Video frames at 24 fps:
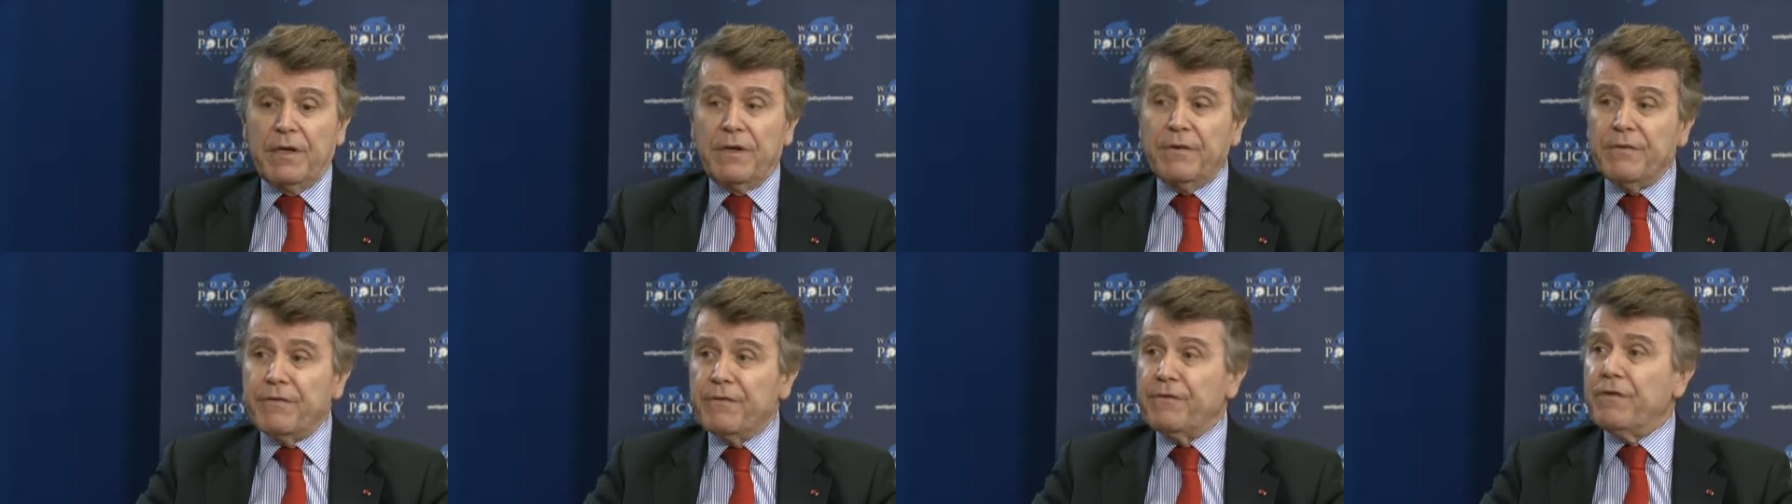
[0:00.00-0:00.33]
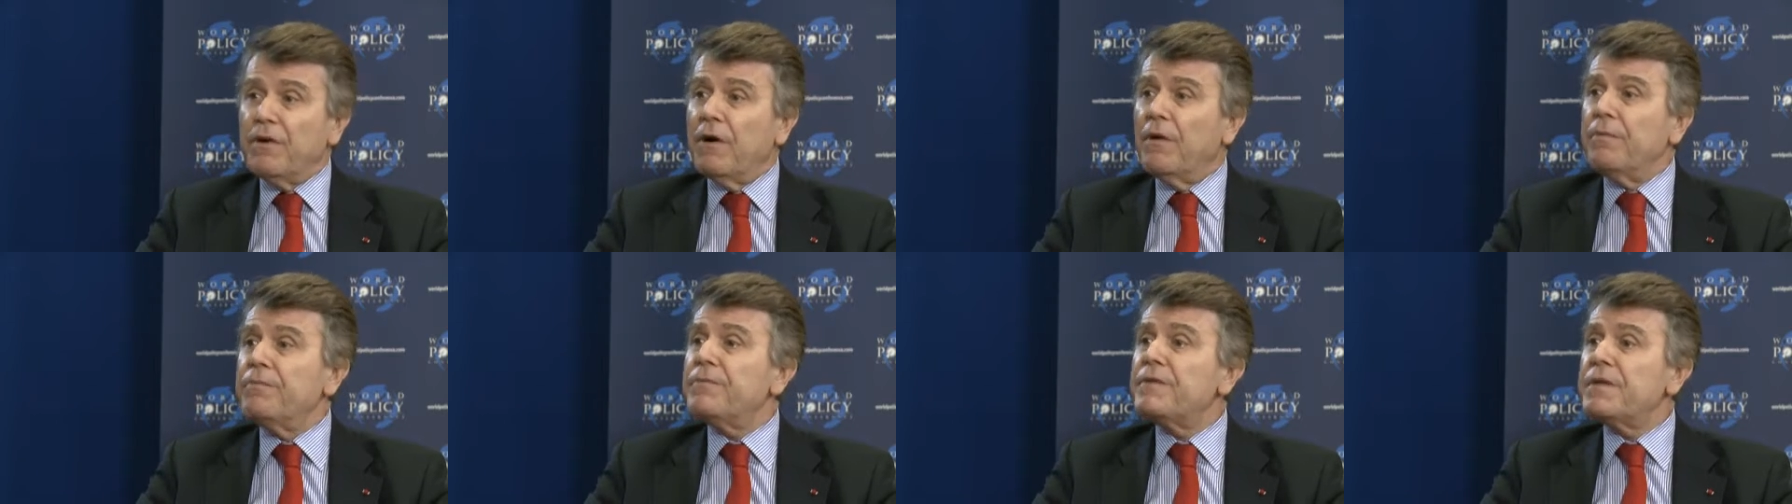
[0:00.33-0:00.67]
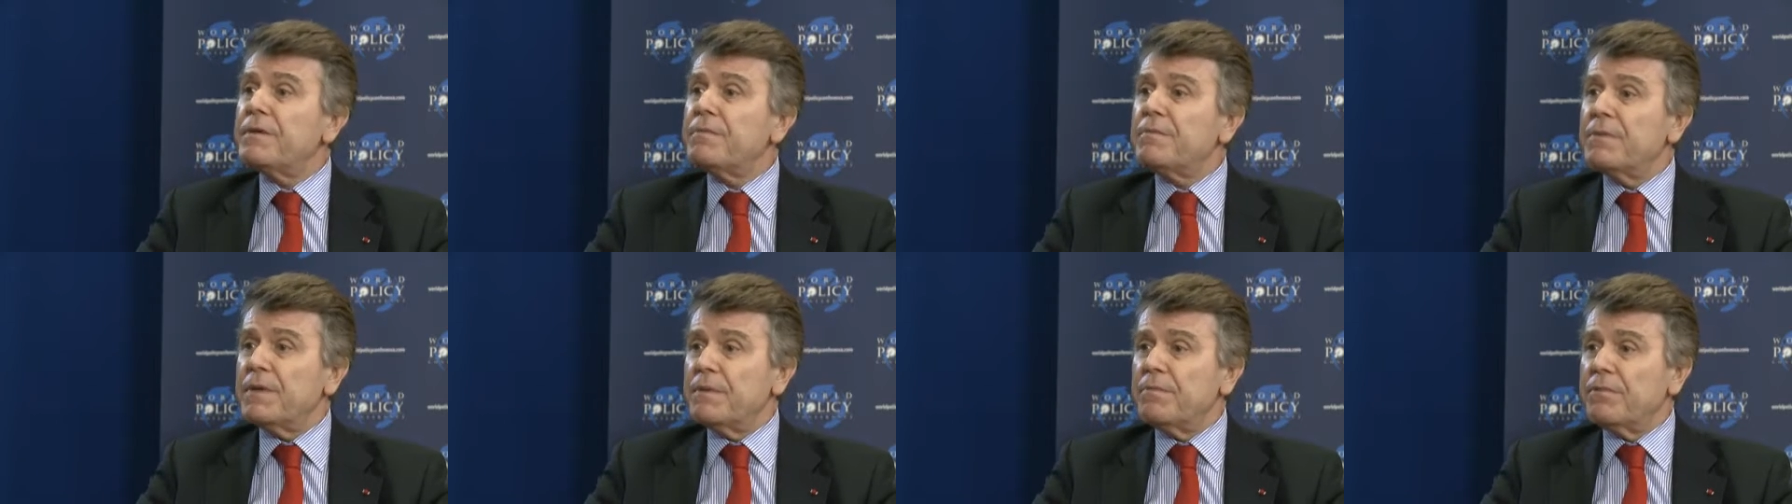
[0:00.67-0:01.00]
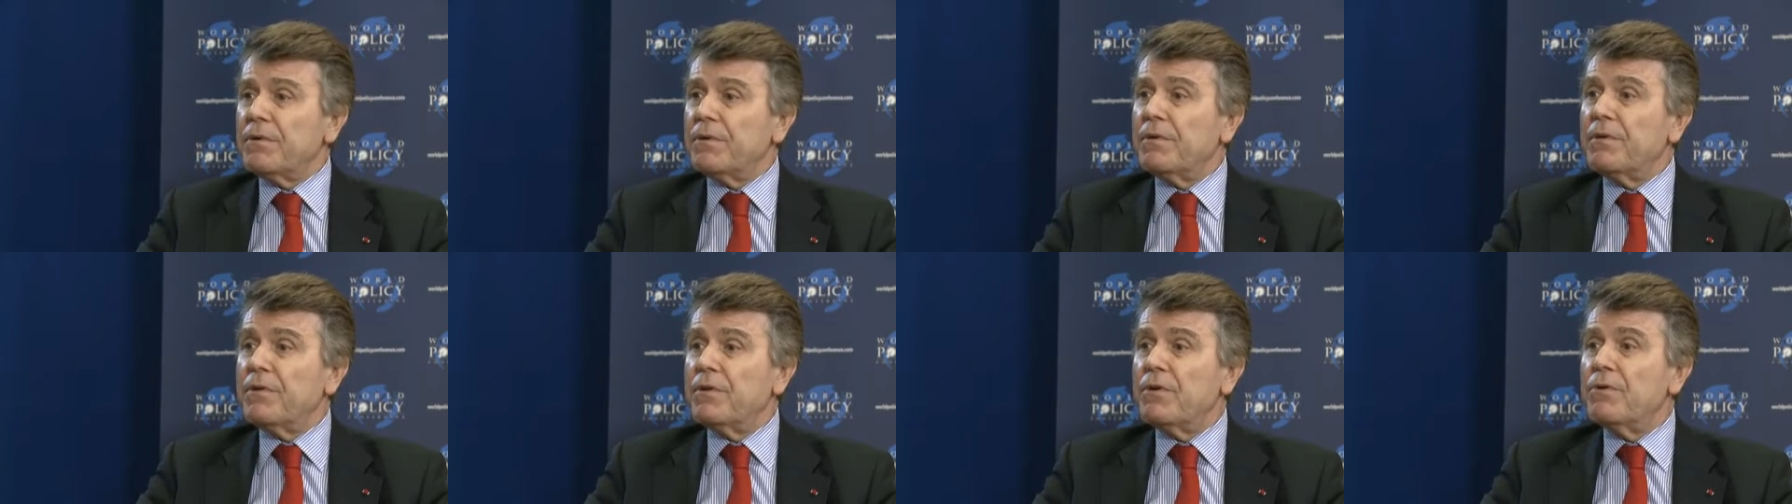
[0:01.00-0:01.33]
informed
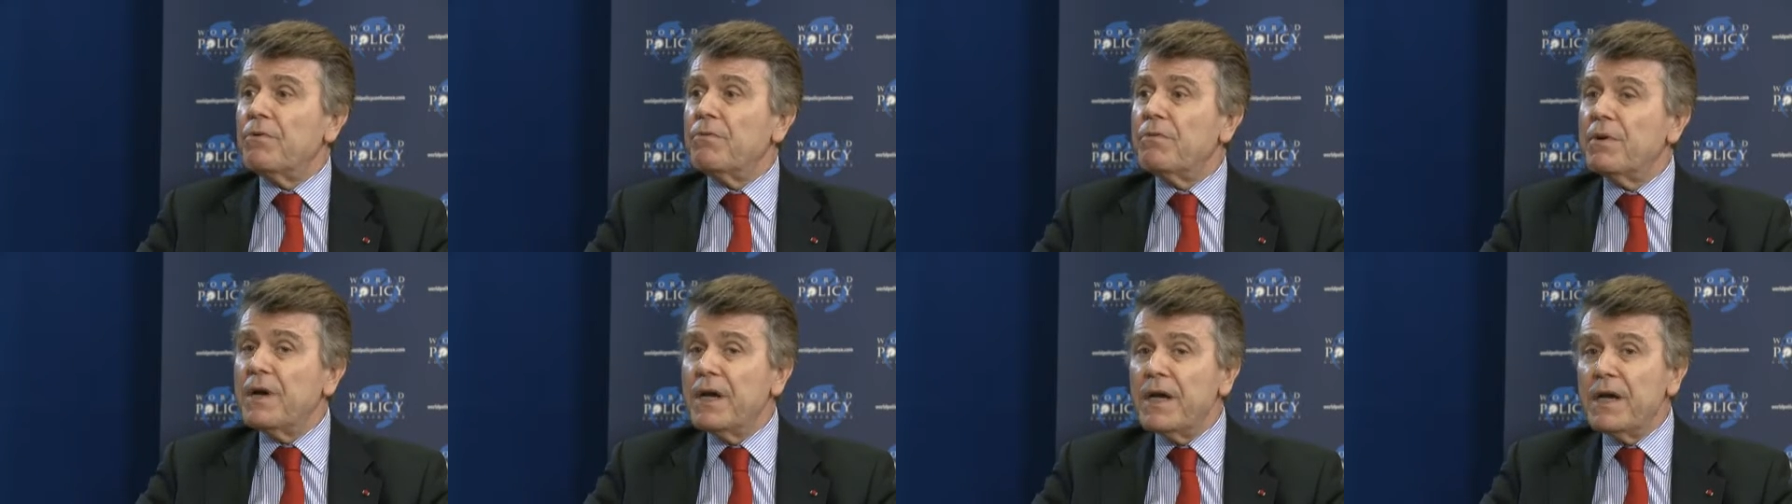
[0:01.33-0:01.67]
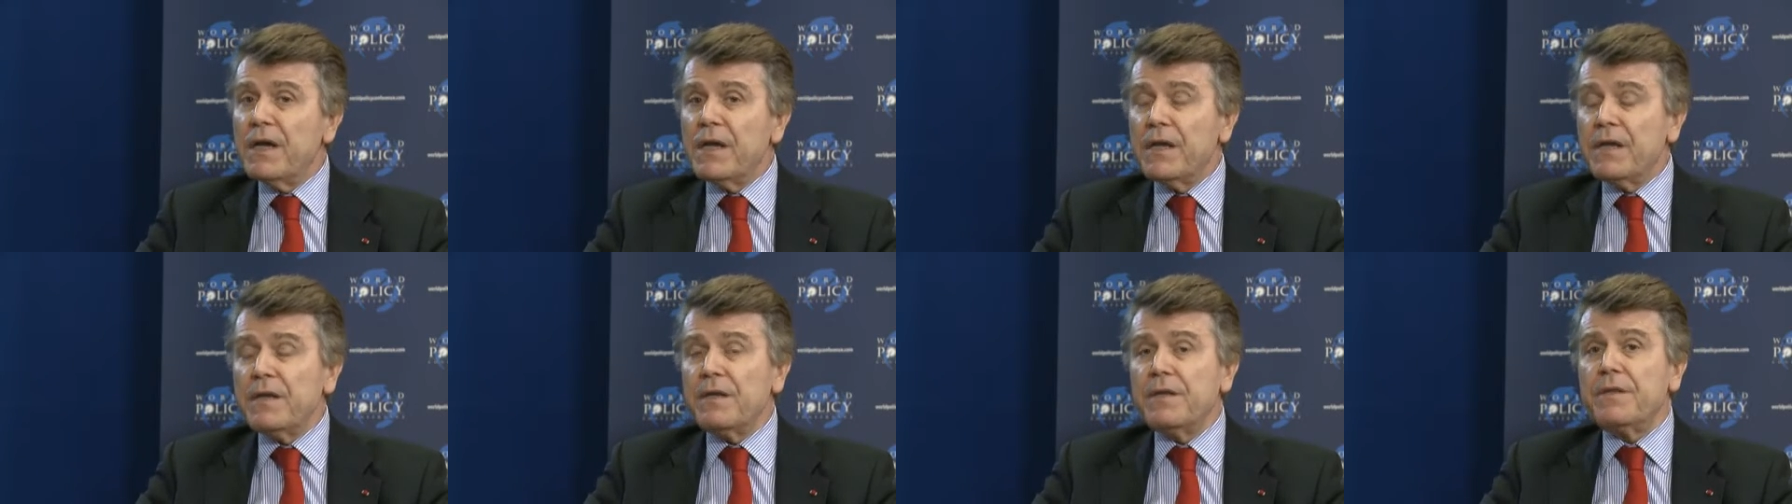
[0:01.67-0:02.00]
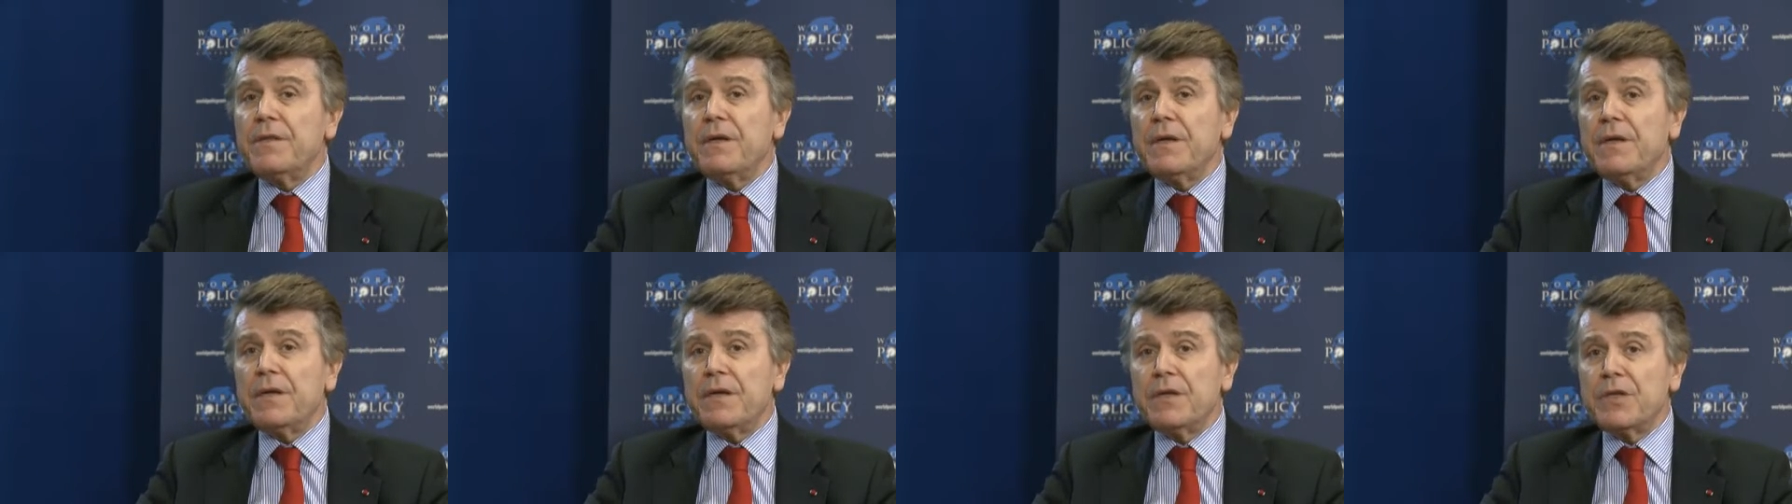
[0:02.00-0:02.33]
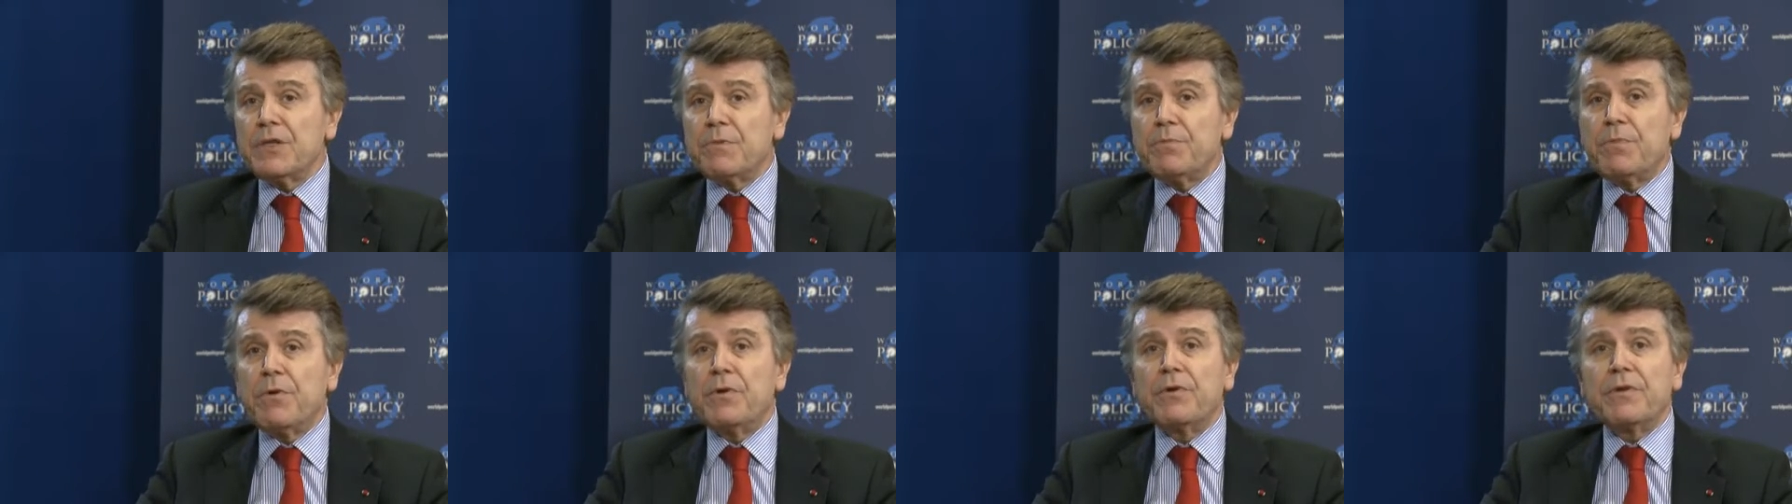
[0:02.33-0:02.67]
people, the way they
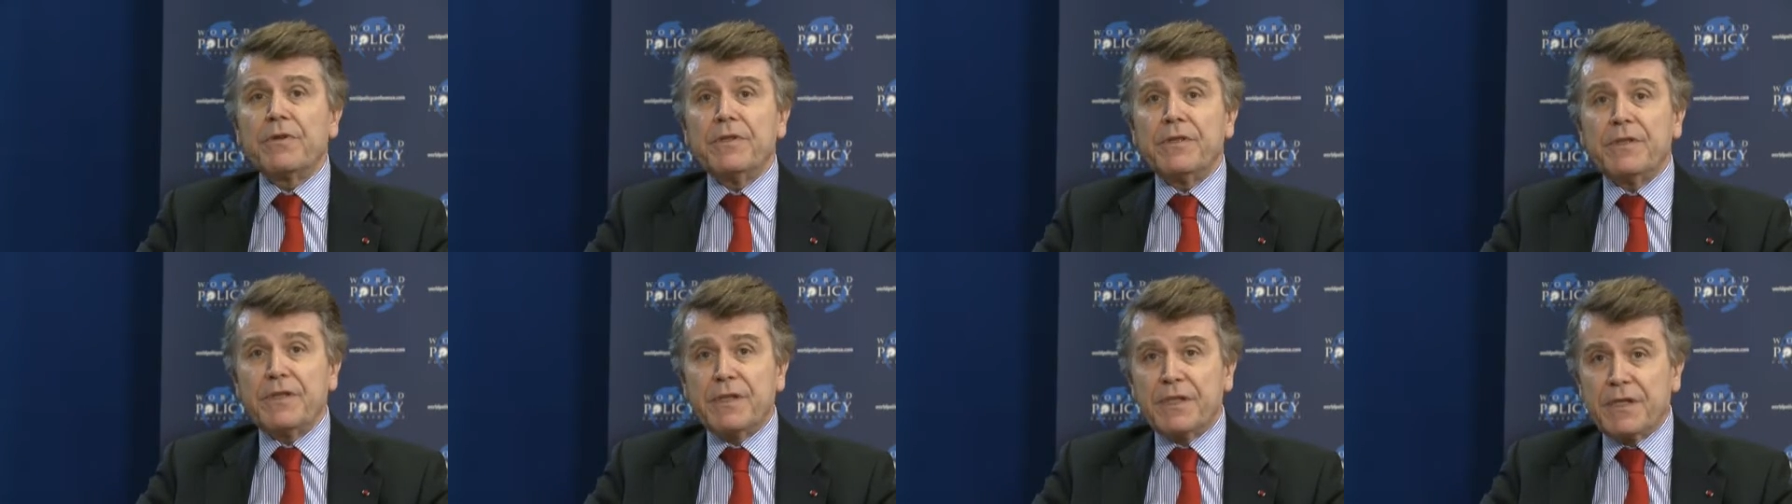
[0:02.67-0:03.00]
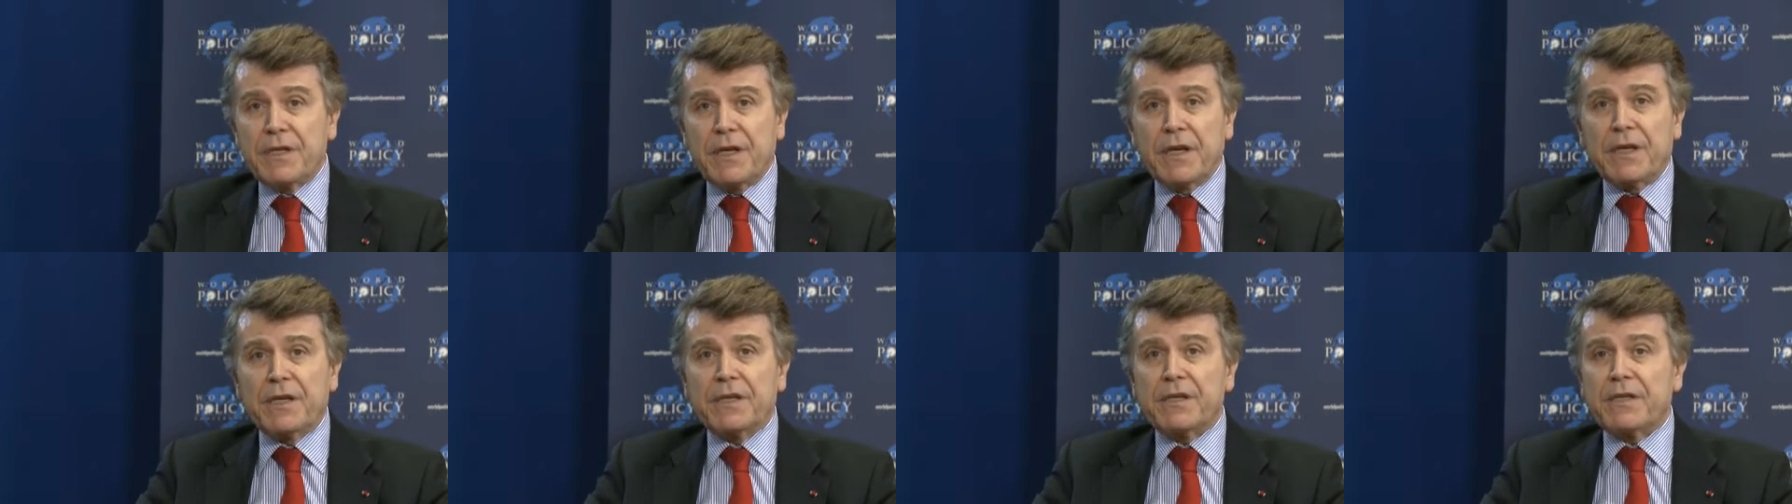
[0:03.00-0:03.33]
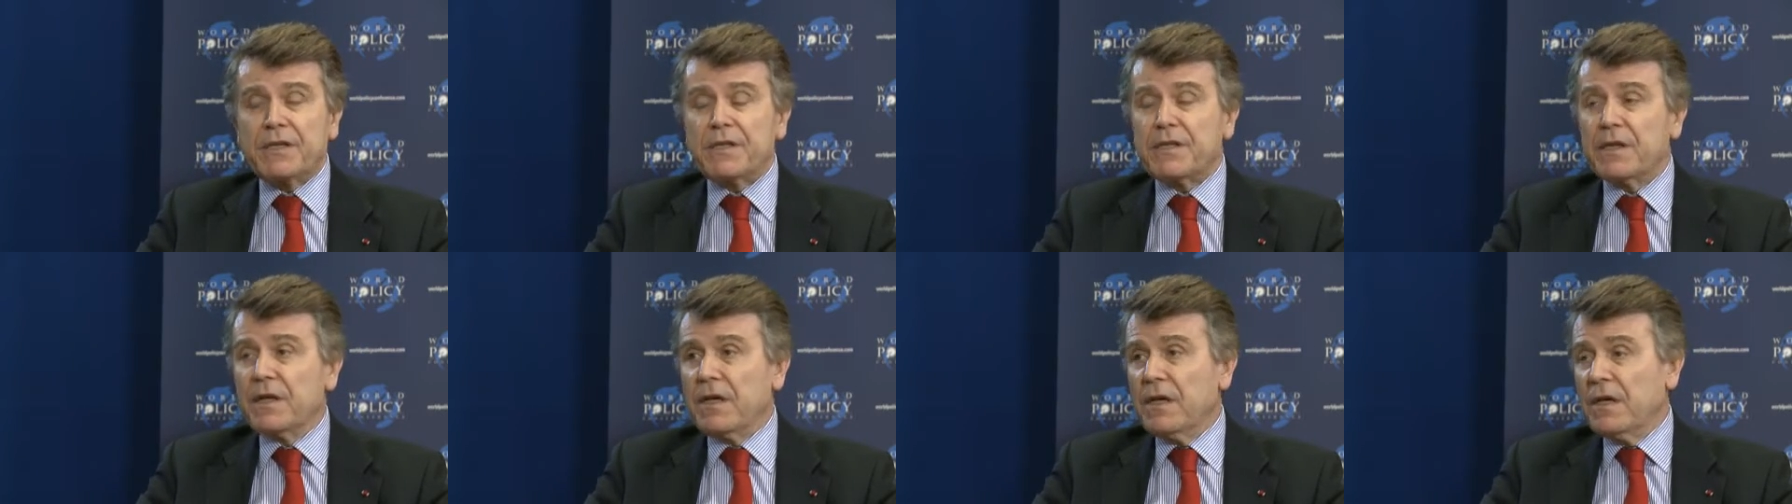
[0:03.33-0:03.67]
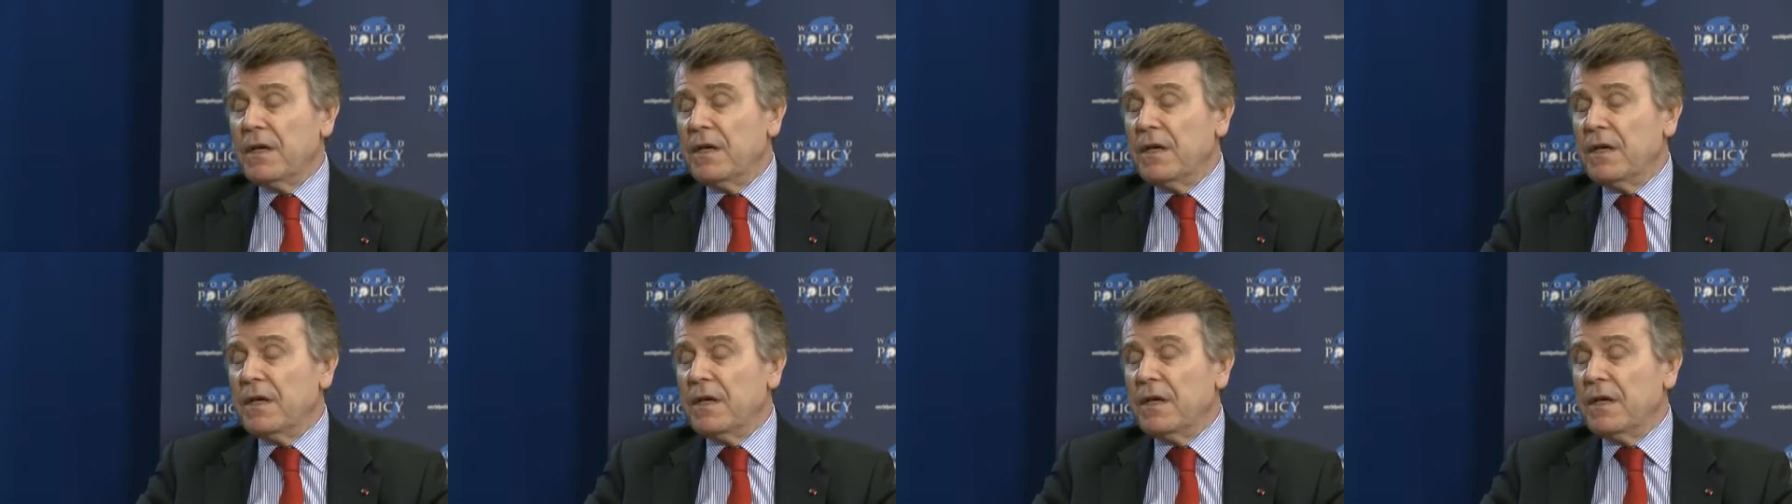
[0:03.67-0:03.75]
spoke and discussed